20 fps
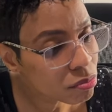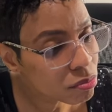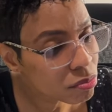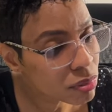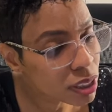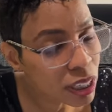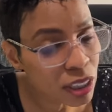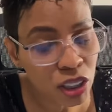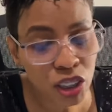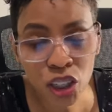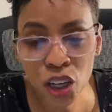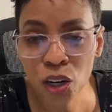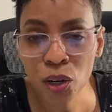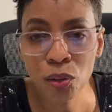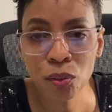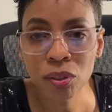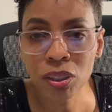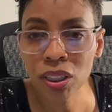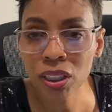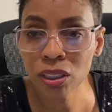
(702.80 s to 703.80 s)
that
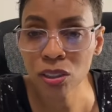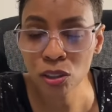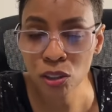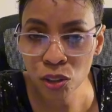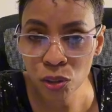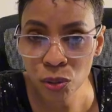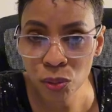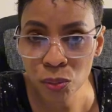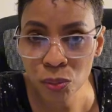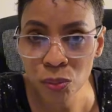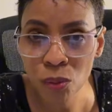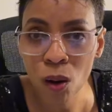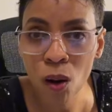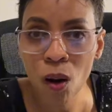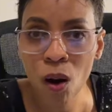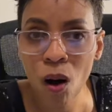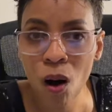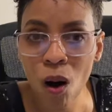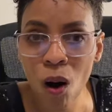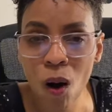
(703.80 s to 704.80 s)
turned into
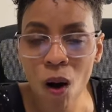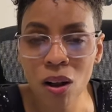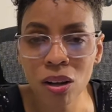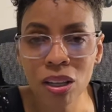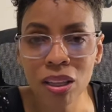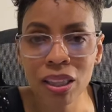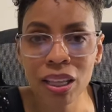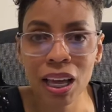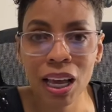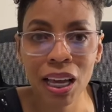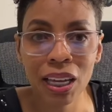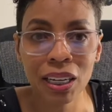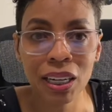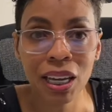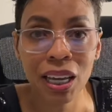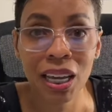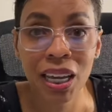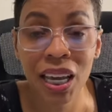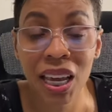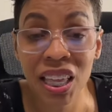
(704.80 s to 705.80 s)
all of that
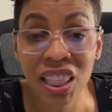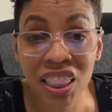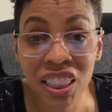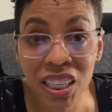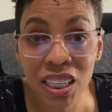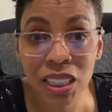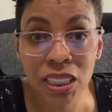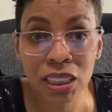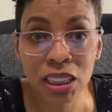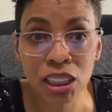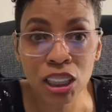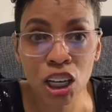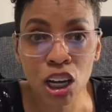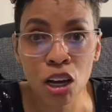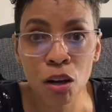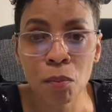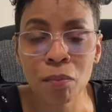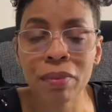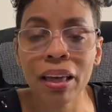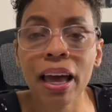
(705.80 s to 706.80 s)
and then
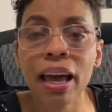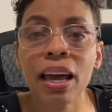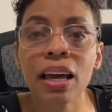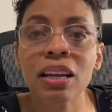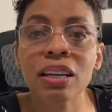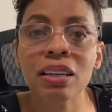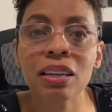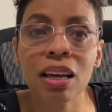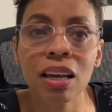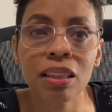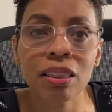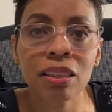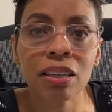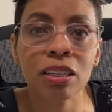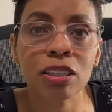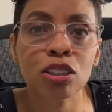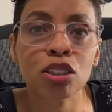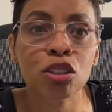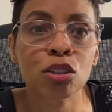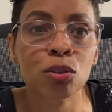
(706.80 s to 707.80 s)
some that had
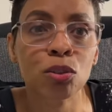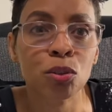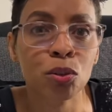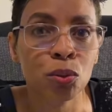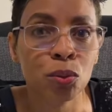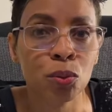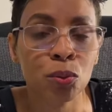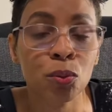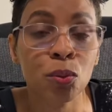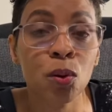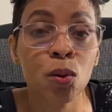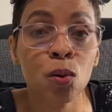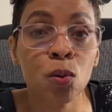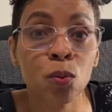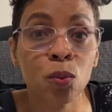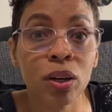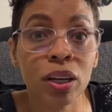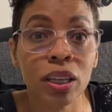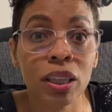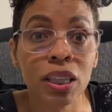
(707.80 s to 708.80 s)
nothing to do
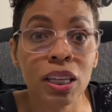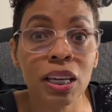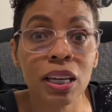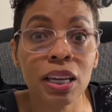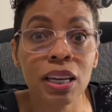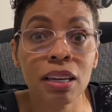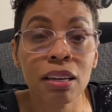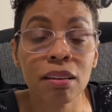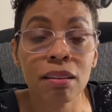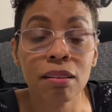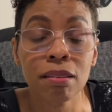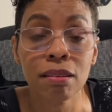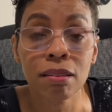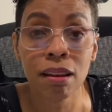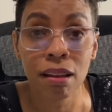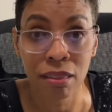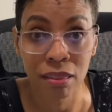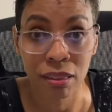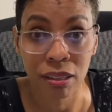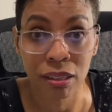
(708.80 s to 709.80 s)
with
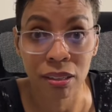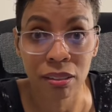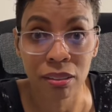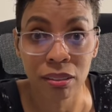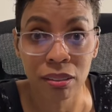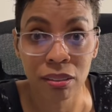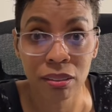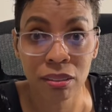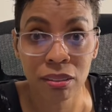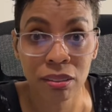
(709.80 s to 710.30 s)
nothing.